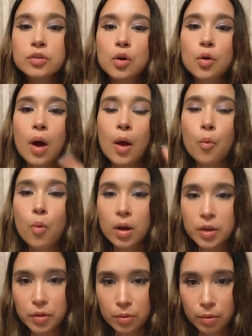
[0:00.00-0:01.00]
So I
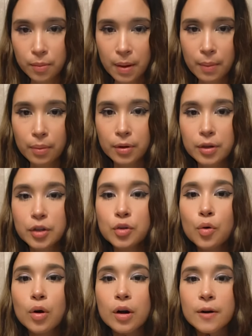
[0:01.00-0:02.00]
want you to remember
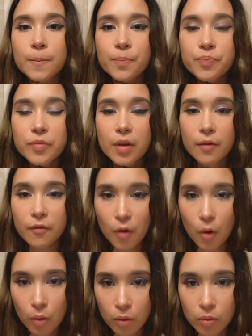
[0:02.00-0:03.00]
your
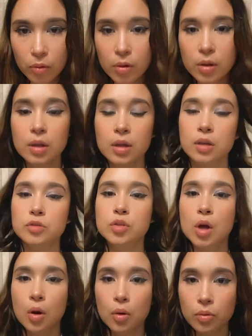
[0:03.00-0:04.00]
vocal
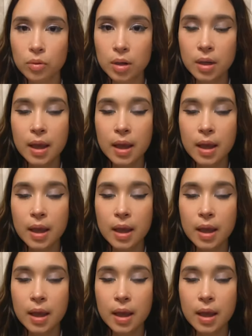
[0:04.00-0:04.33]
tone